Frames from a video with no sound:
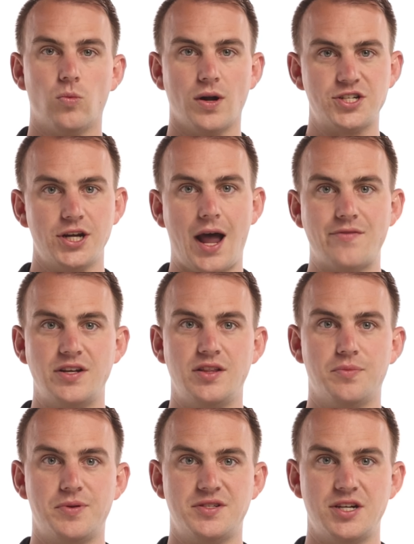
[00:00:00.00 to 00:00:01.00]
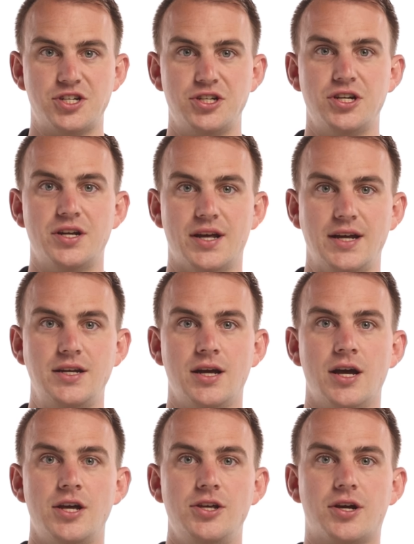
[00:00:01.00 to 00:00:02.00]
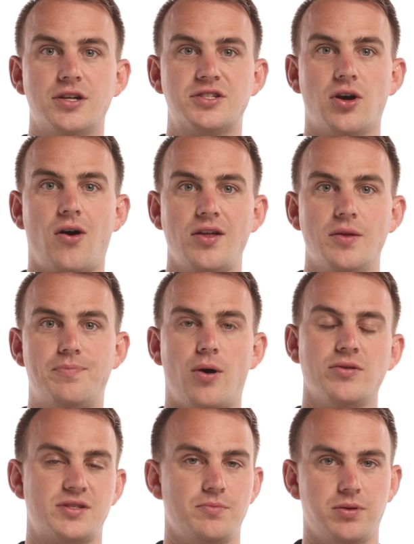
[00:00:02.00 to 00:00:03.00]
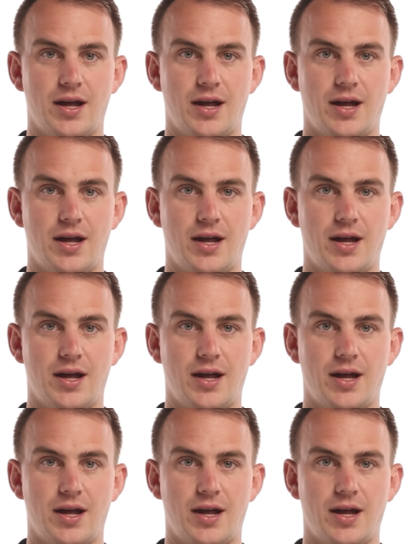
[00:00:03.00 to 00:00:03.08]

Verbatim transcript: Once you have it in the position you need, you can tighten the bolts in